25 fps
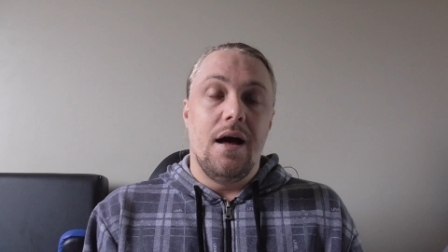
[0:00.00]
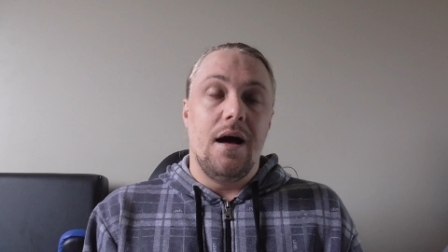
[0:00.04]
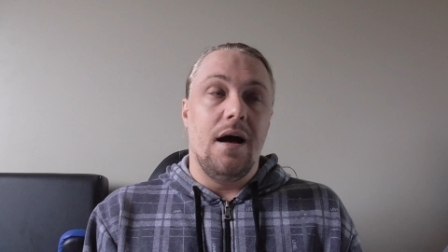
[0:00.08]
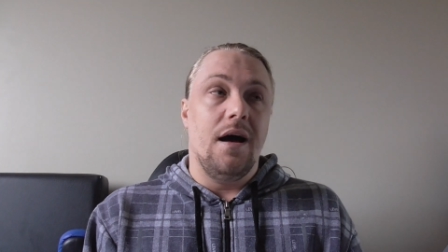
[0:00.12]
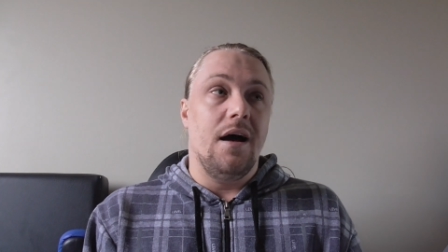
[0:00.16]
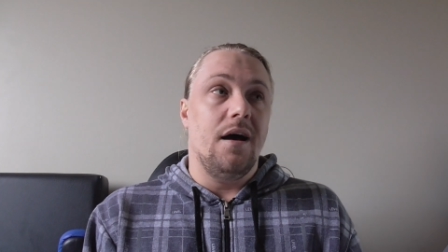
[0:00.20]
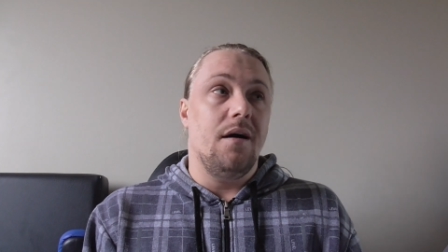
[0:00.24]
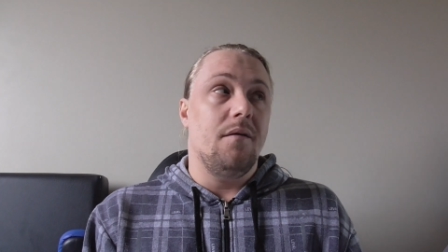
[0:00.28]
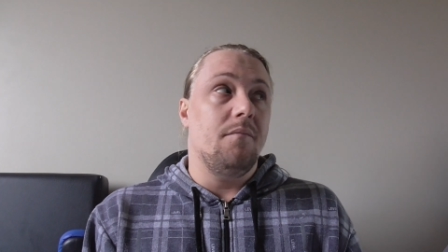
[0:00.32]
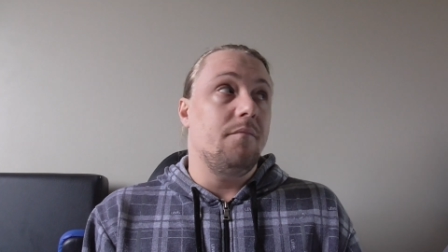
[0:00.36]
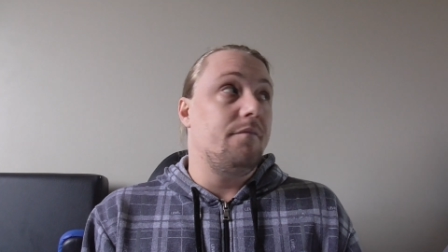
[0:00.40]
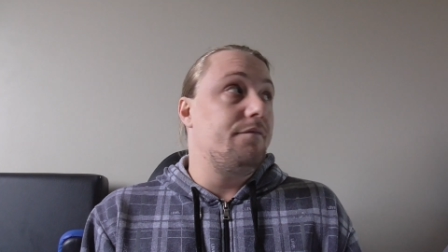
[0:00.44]

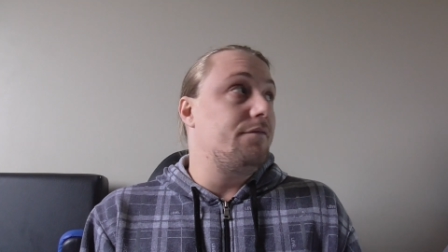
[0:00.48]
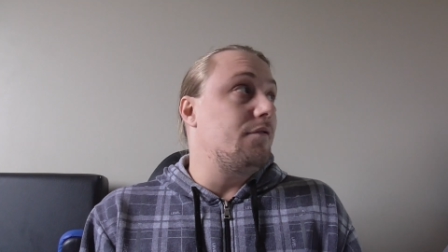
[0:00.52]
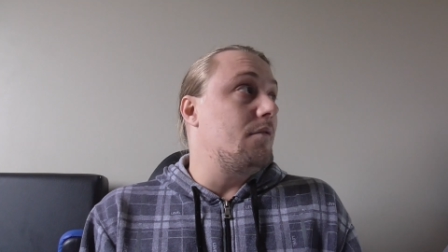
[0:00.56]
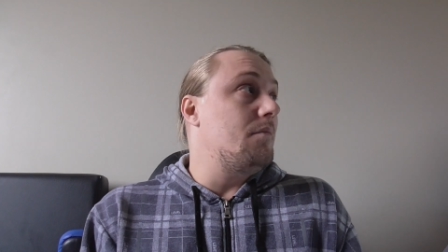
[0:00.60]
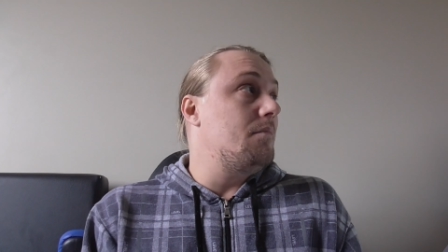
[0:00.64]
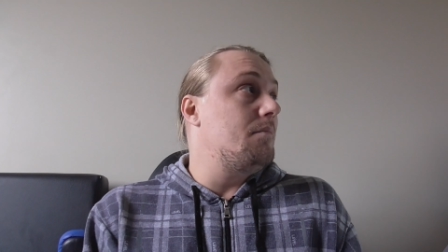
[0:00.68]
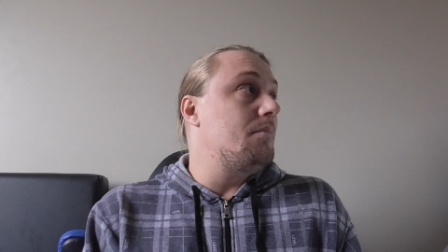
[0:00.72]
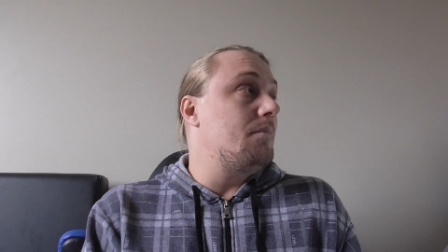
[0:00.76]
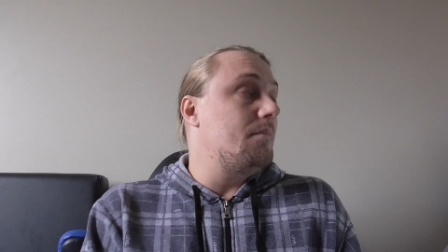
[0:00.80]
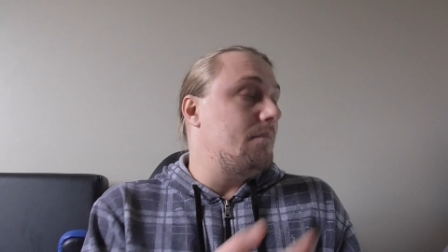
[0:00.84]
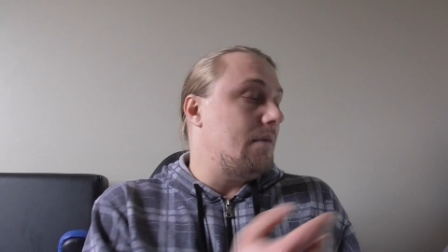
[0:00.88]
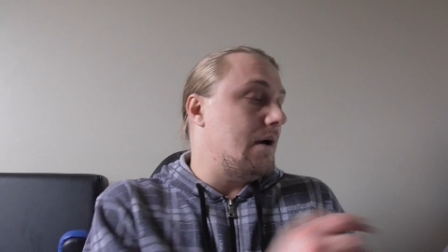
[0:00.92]

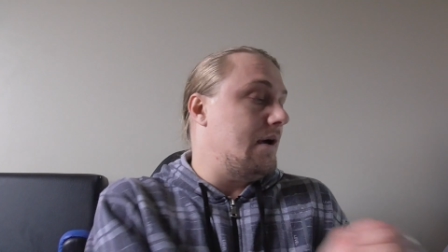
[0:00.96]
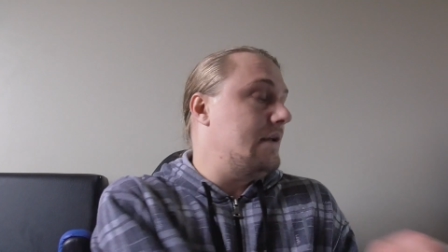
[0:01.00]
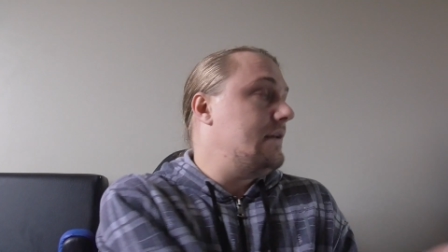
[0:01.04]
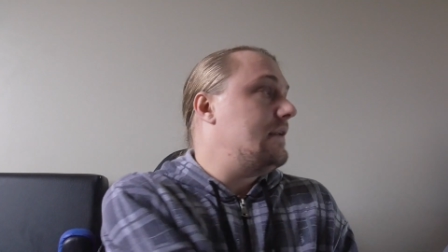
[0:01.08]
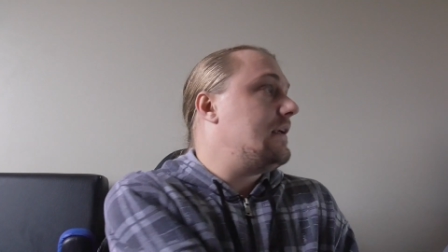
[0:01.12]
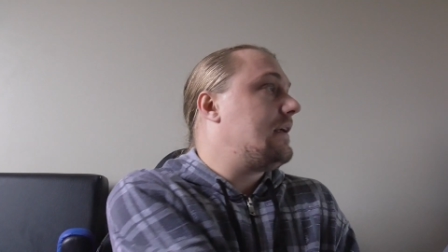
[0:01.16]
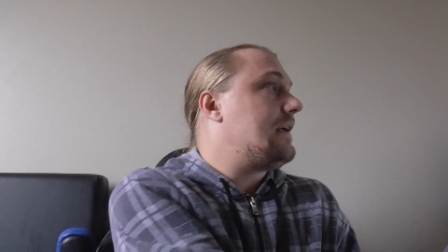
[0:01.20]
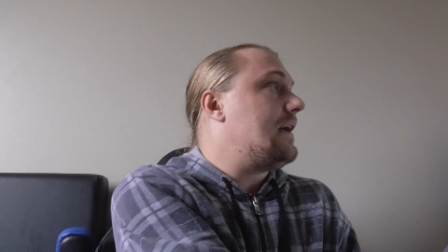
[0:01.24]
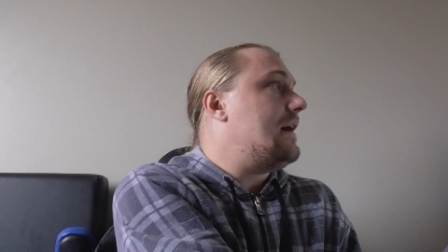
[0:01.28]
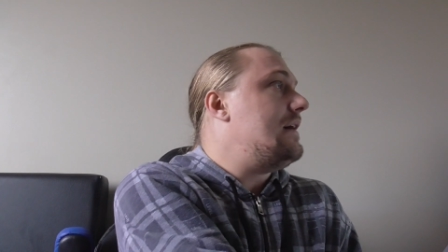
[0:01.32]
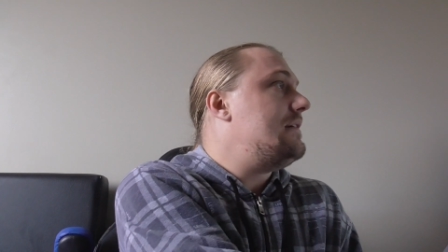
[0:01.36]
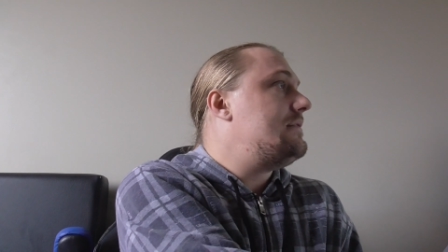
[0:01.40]
From my
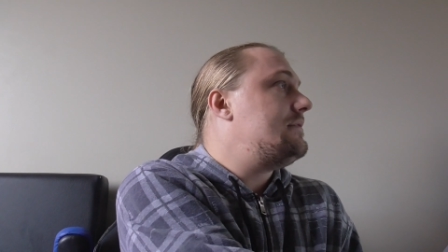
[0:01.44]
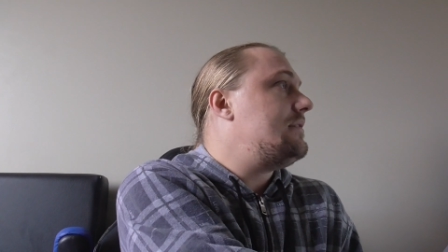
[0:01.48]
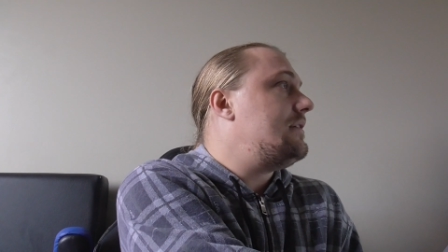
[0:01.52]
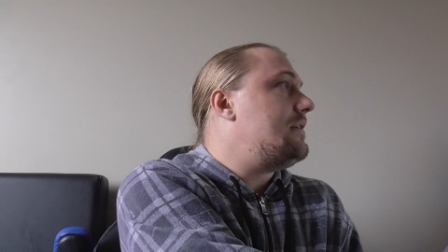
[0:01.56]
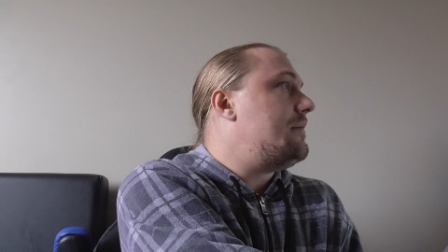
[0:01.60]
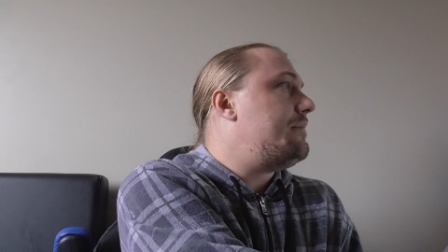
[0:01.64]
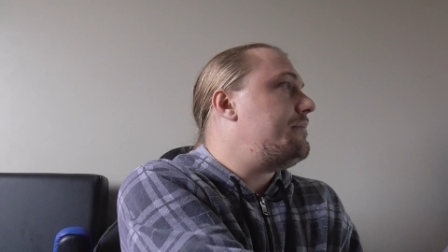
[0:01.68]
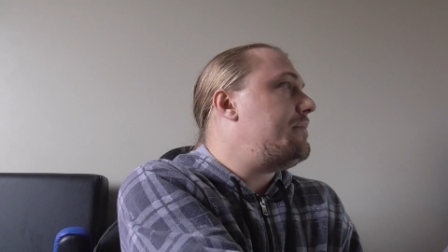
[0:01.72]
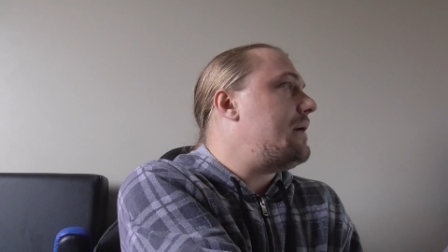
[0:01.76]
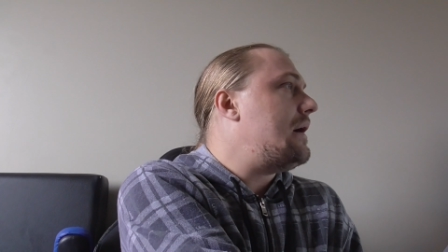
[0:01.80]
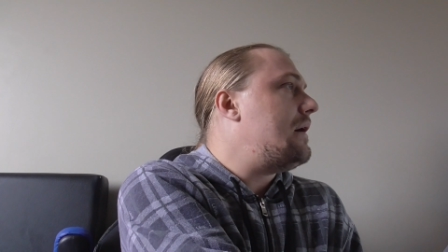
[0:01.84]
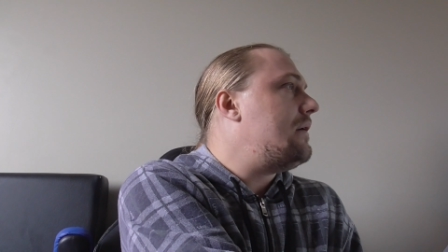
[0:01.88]

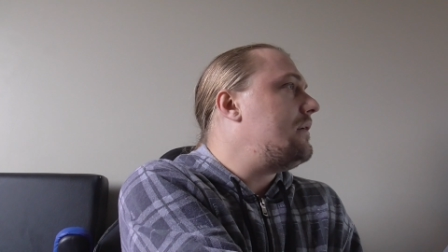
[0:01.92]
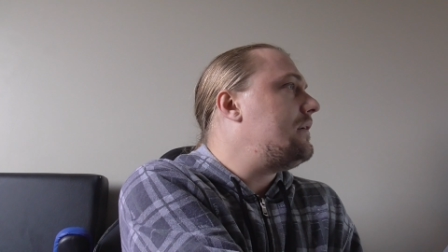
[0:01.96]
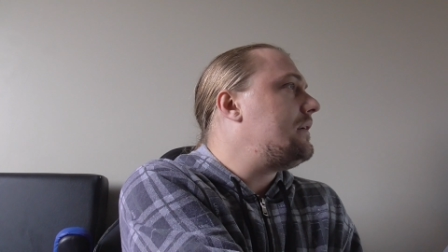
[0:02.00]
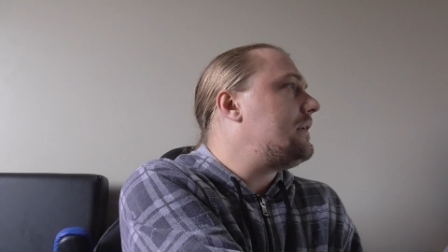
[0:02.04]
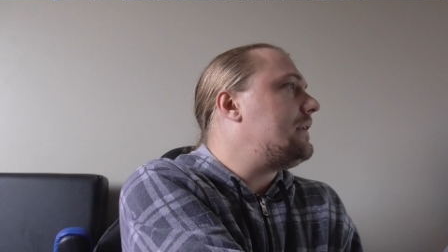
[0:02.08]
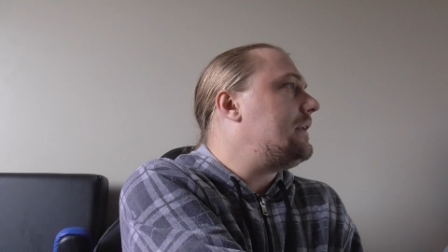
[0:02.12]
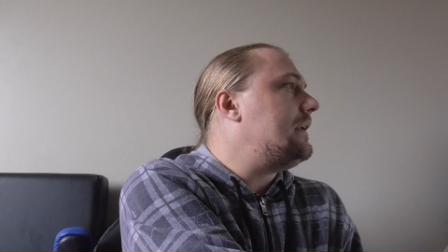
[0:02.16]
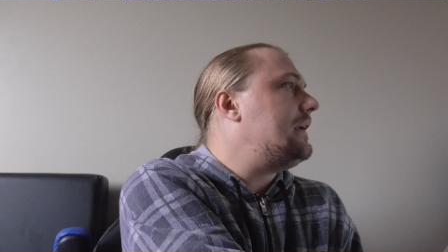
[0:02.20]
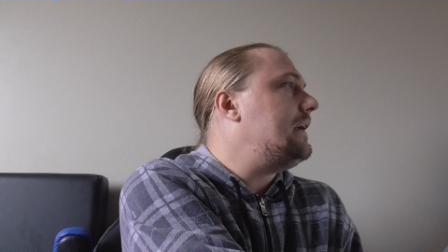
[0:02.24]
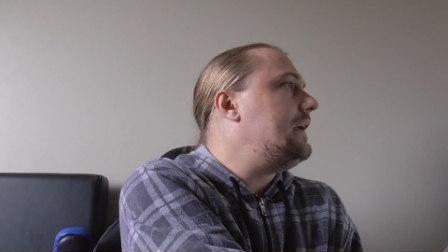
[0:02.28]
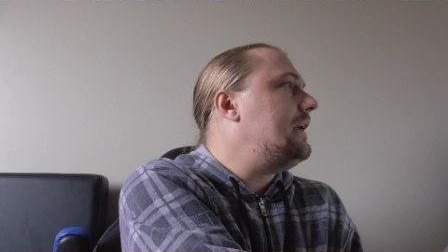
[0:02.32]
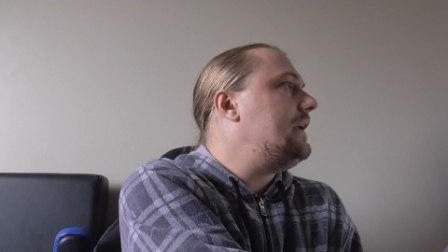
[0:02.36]
indication,
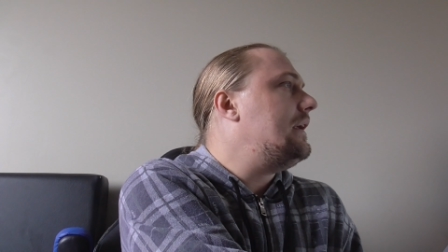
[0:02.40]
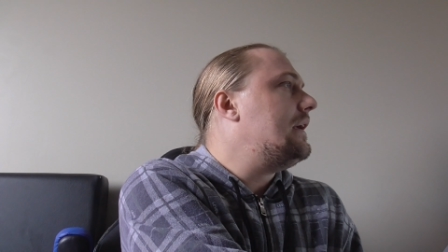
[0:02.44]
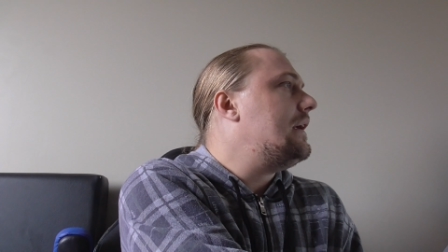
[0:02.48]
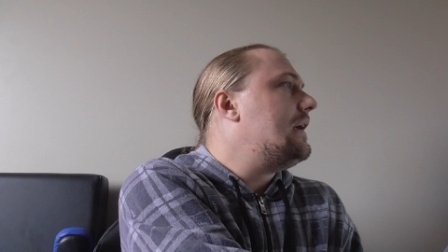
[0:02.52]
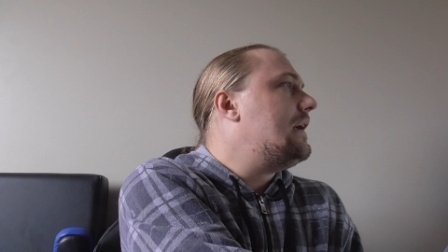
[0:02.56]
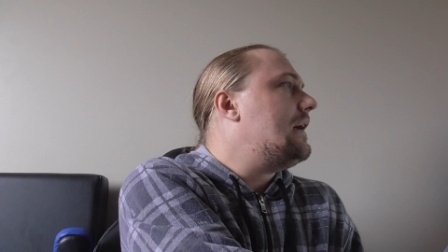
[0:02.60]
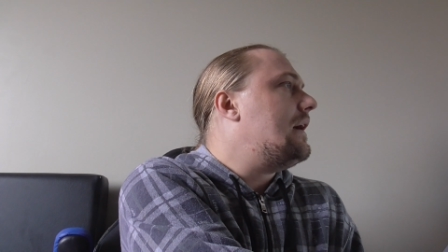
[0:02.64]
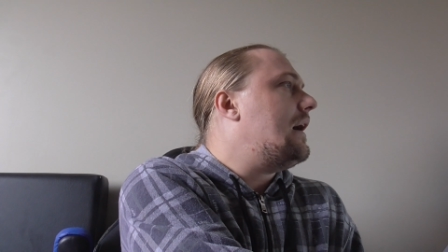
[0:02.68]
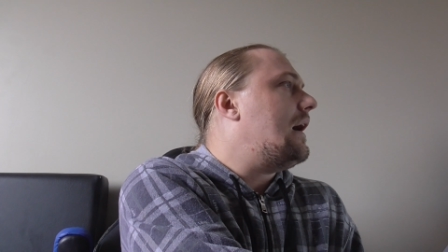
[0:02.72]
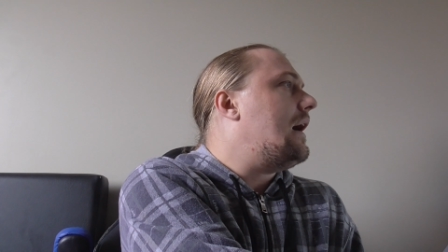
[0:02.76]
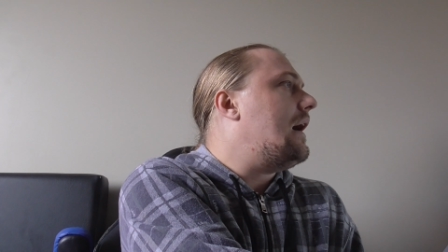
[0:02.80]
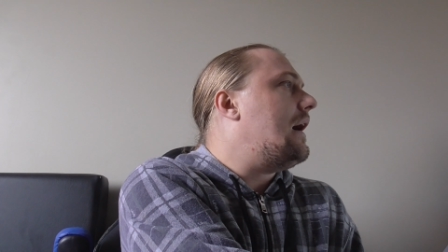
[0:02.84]
apparently
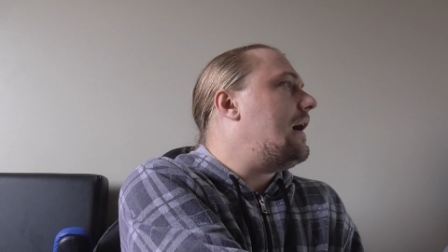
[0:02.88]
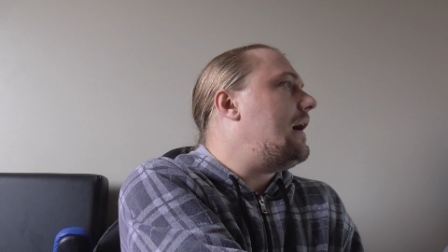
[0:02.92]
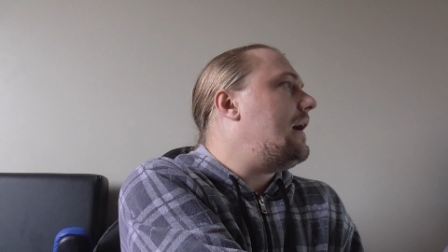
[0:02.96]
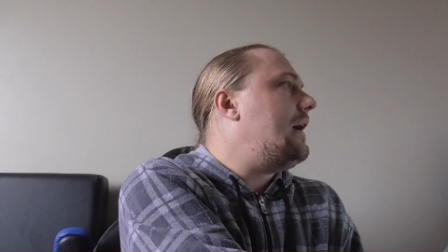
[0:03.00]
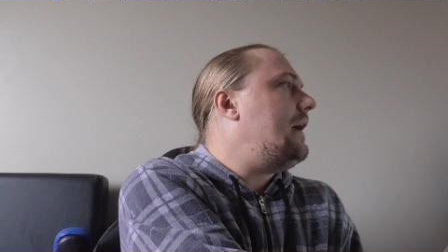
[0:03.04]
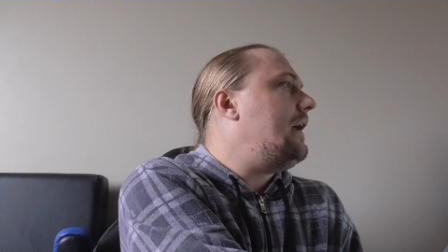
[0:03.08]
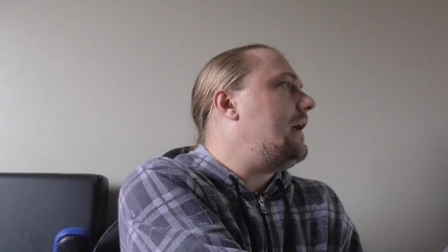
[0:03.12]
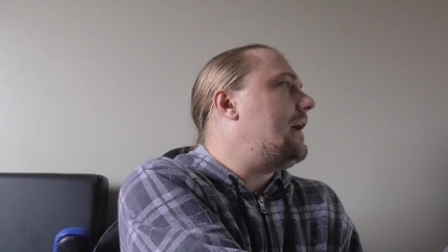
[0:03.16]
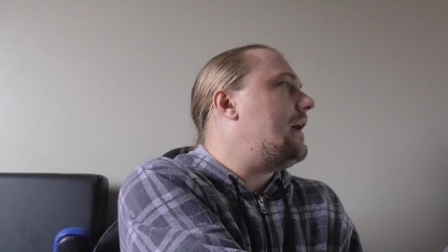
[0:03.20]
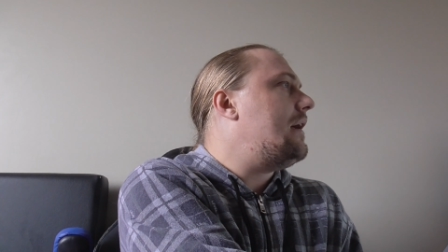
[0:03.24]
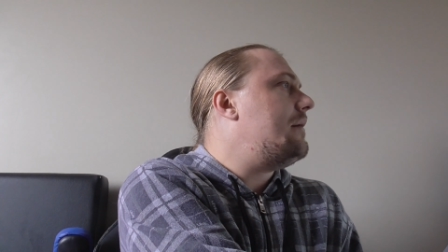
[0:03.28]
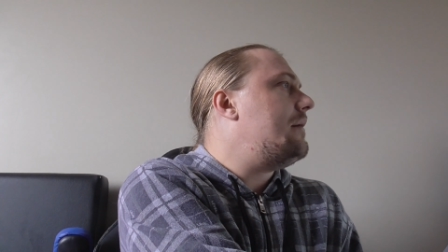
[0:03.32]
I